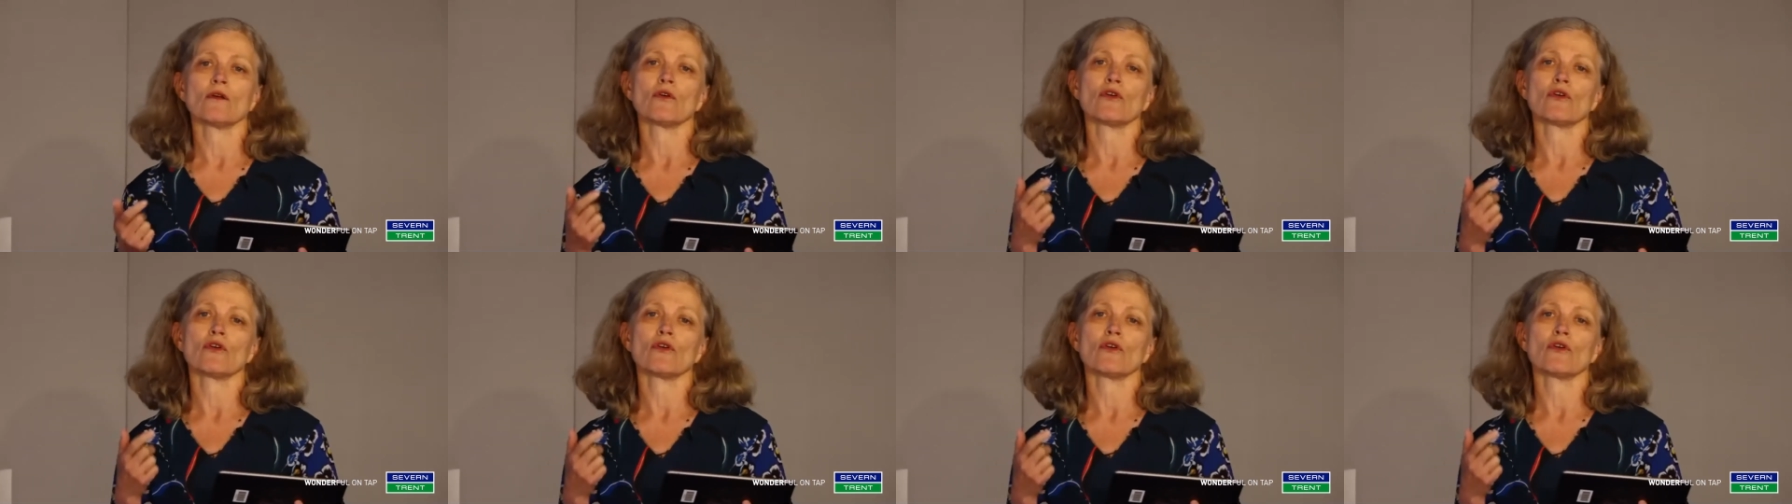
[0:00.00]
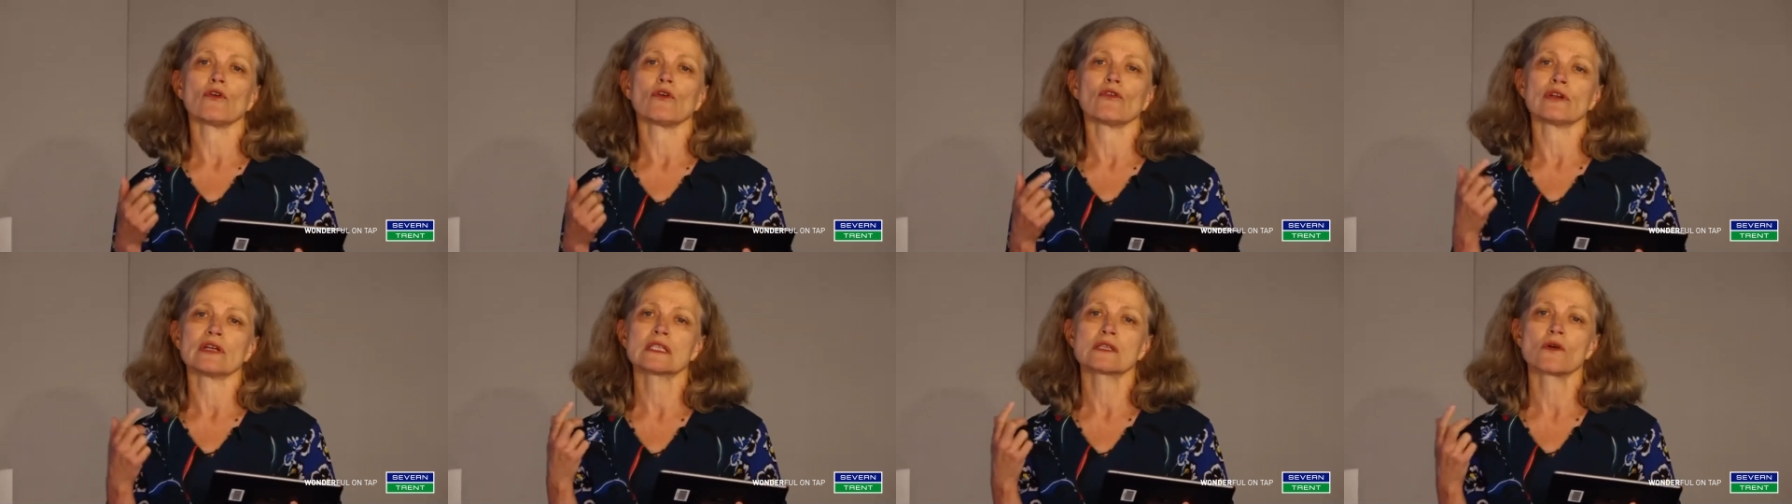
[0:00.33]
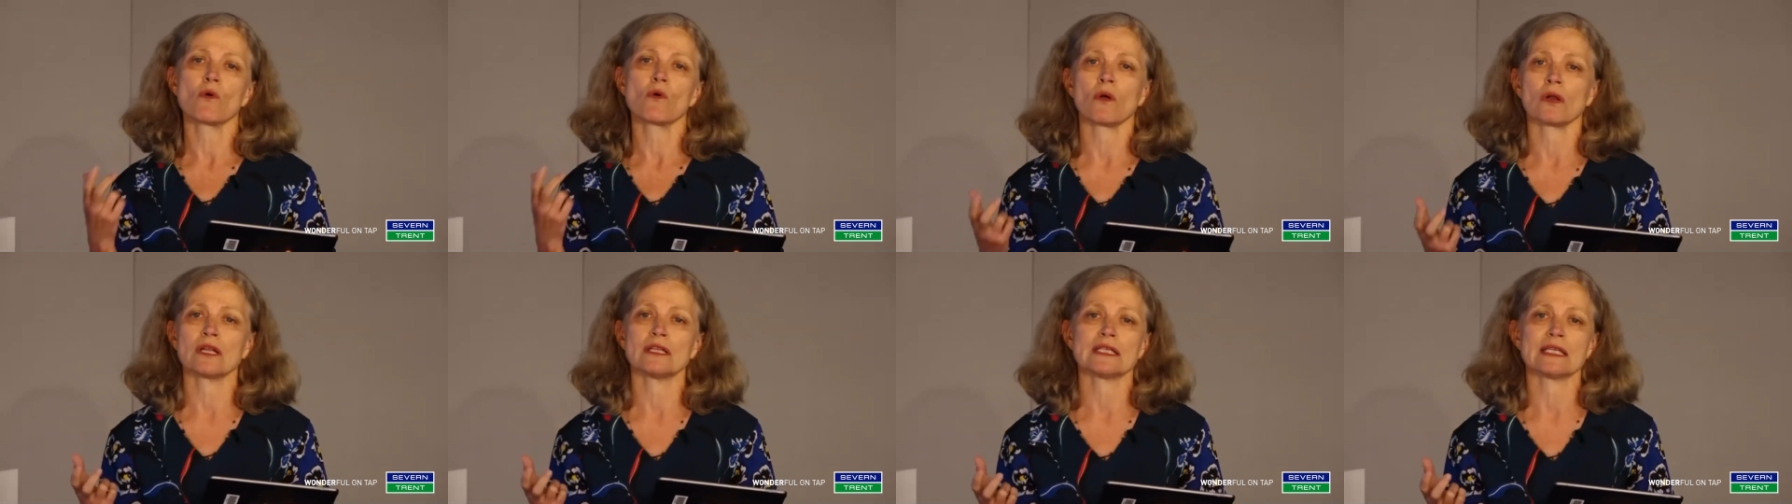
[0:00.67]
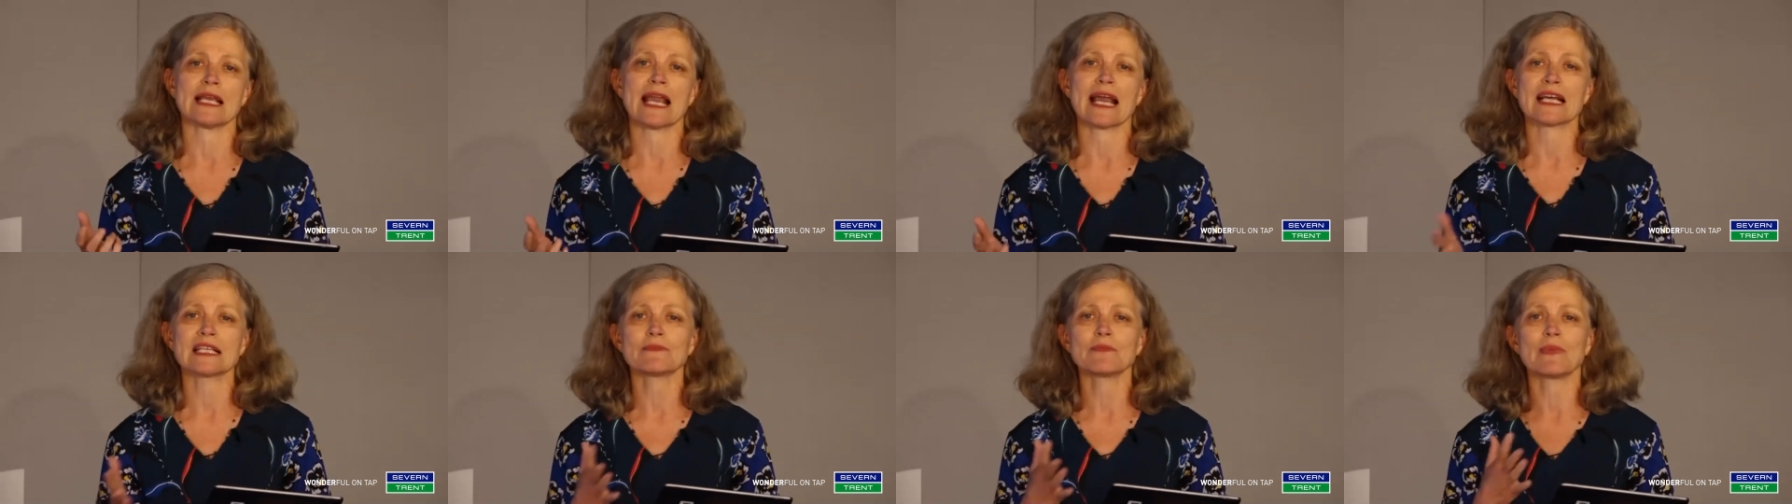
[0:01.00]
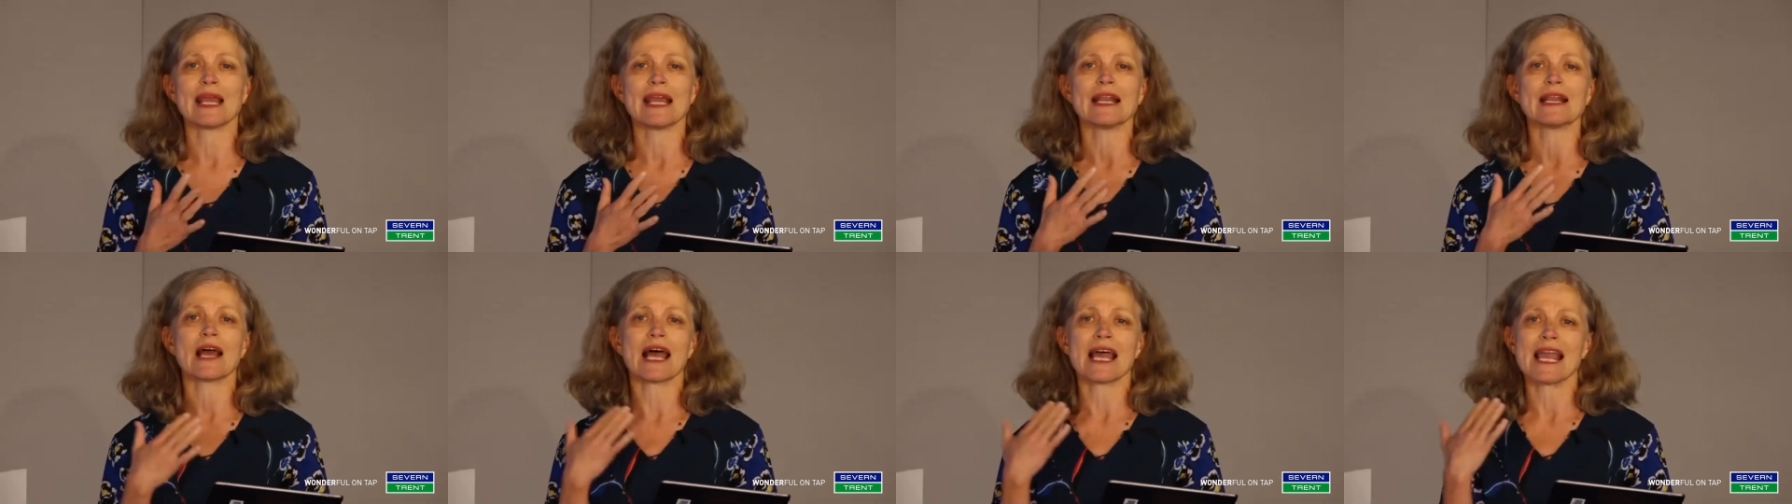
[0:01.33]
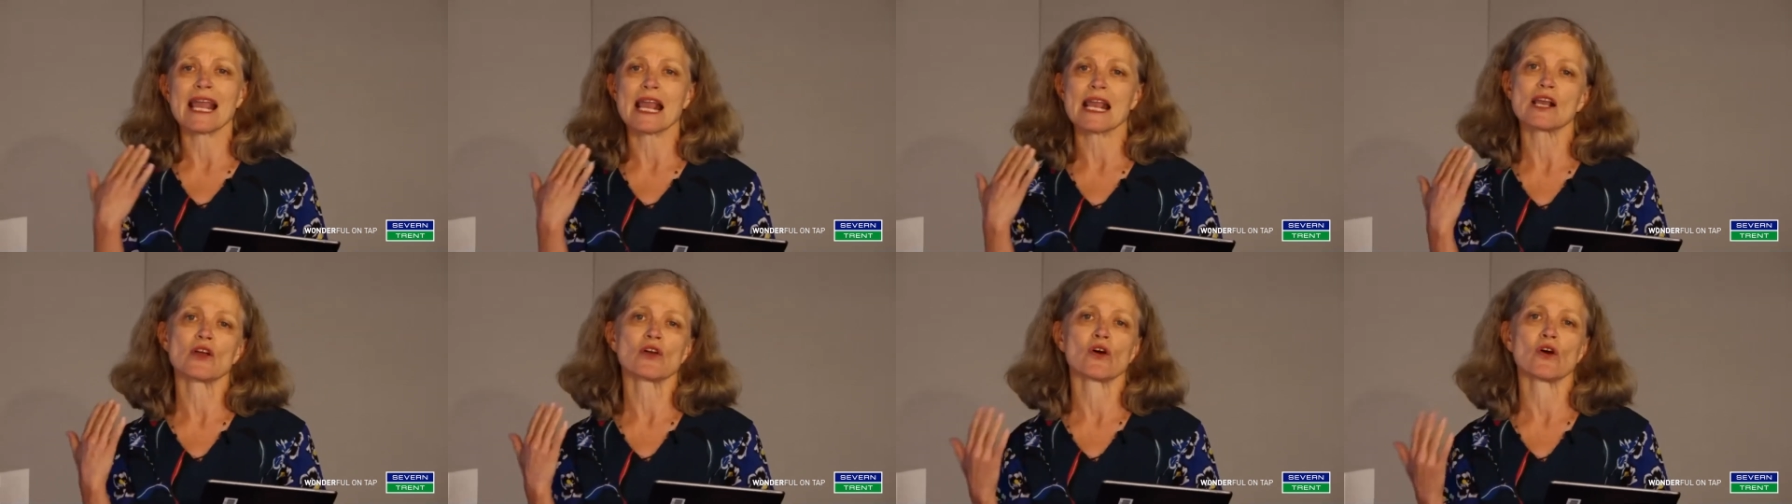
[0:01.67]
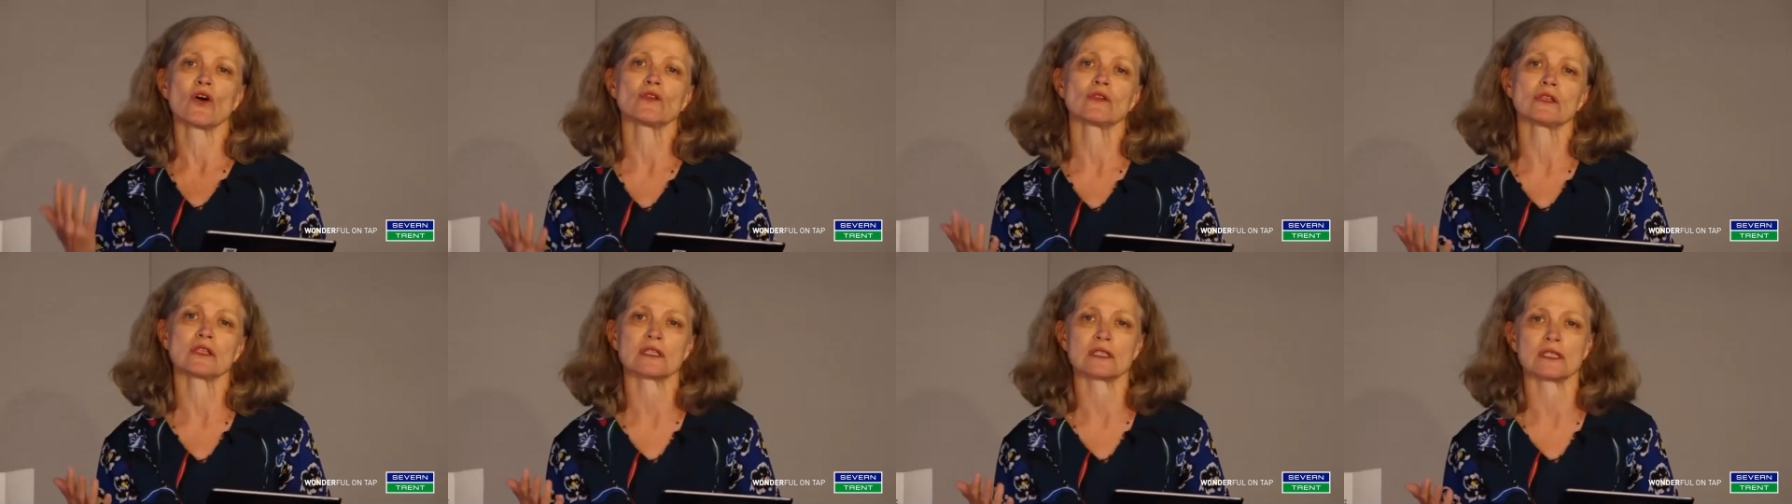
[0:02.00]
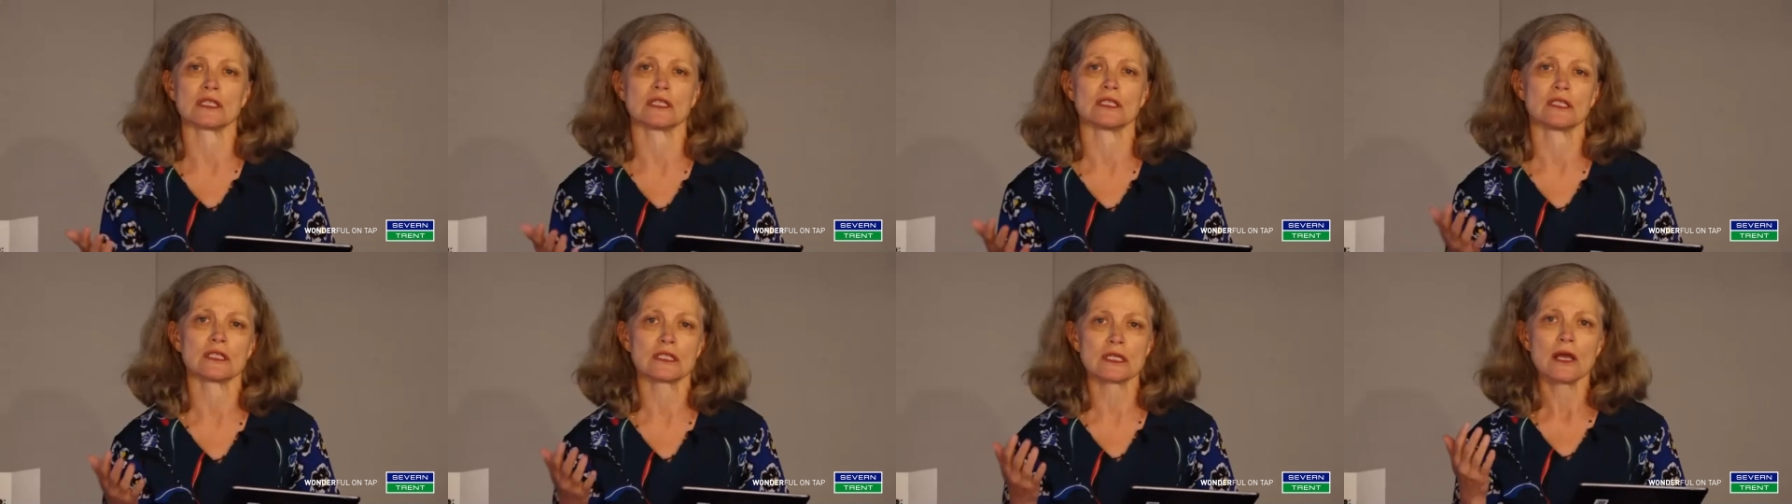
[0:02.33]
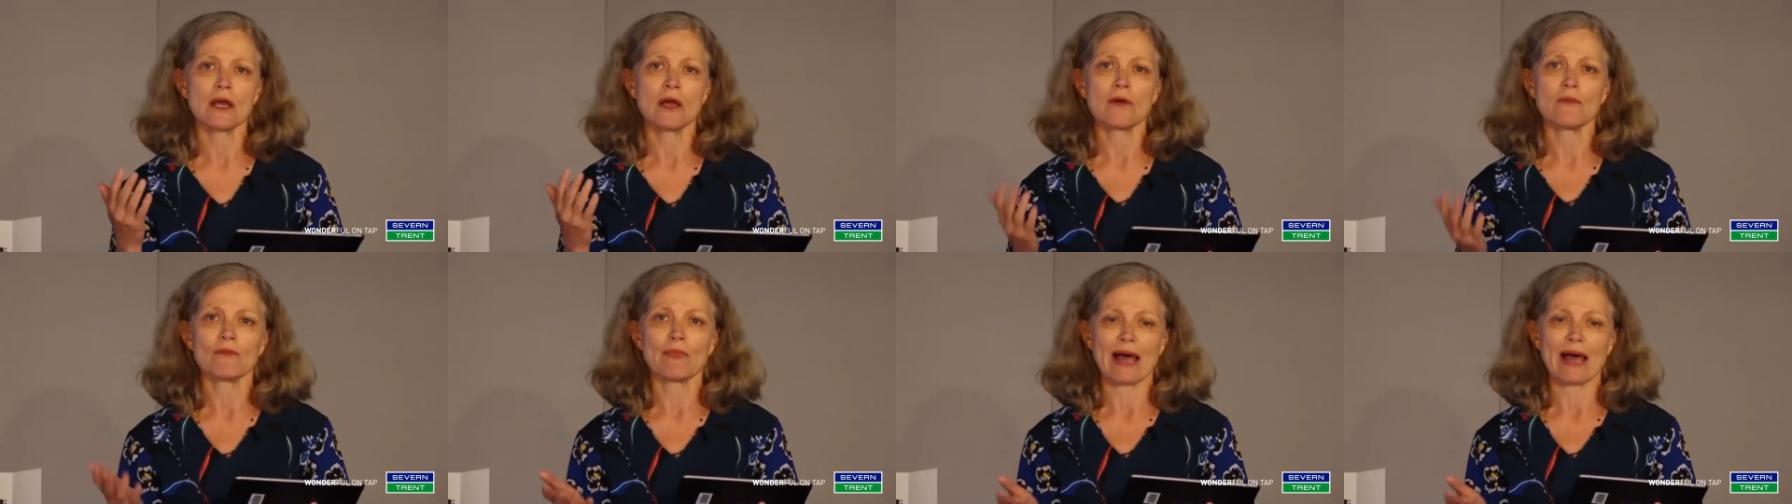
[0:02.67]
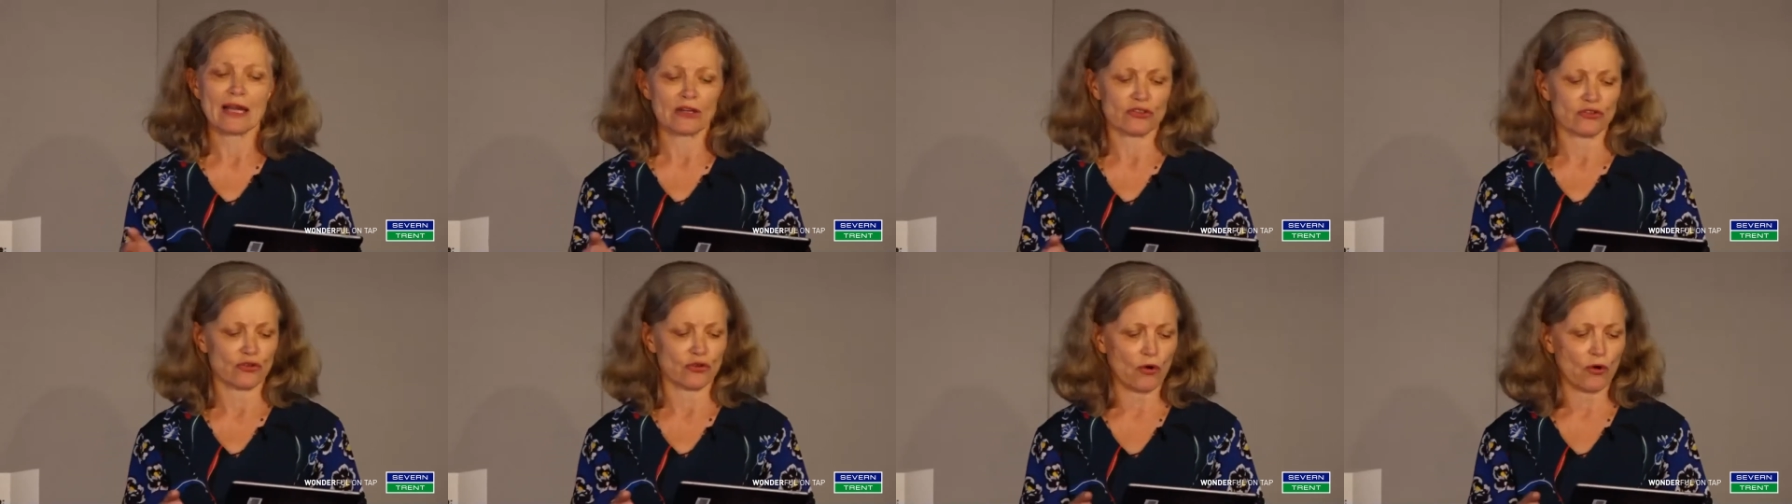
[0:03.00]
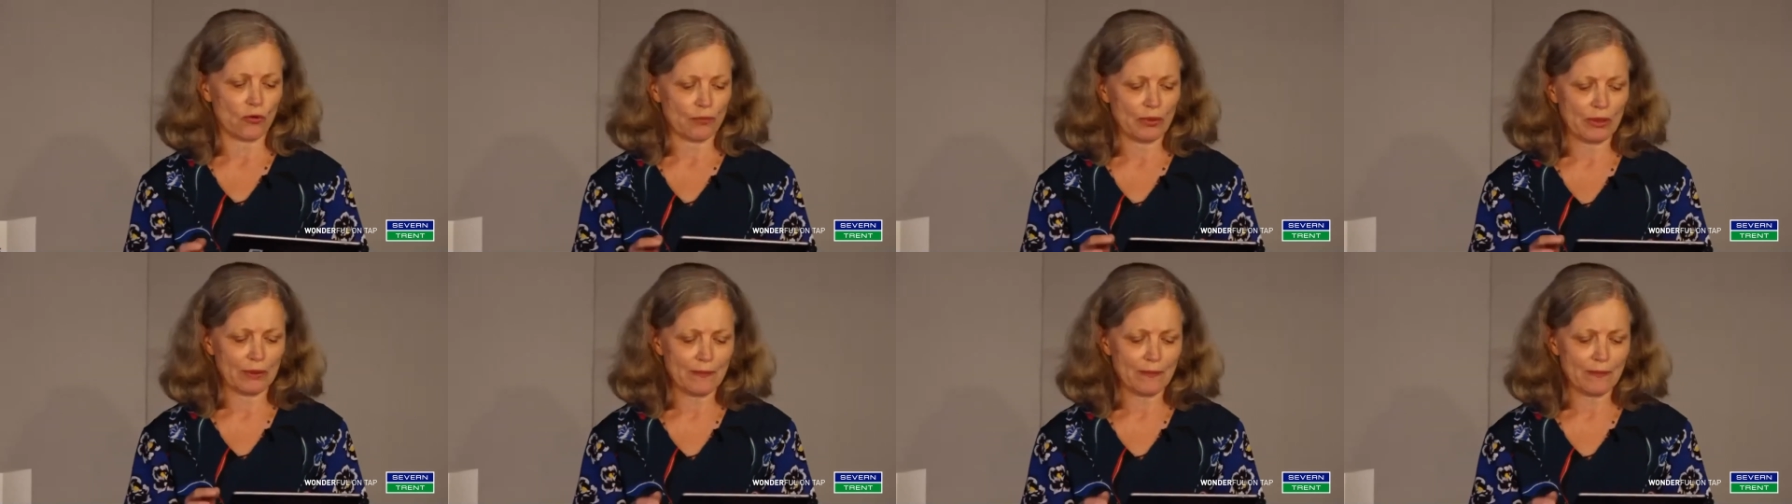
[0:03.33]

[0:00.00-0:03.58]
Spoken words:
or its quality, has been a constant backdrop.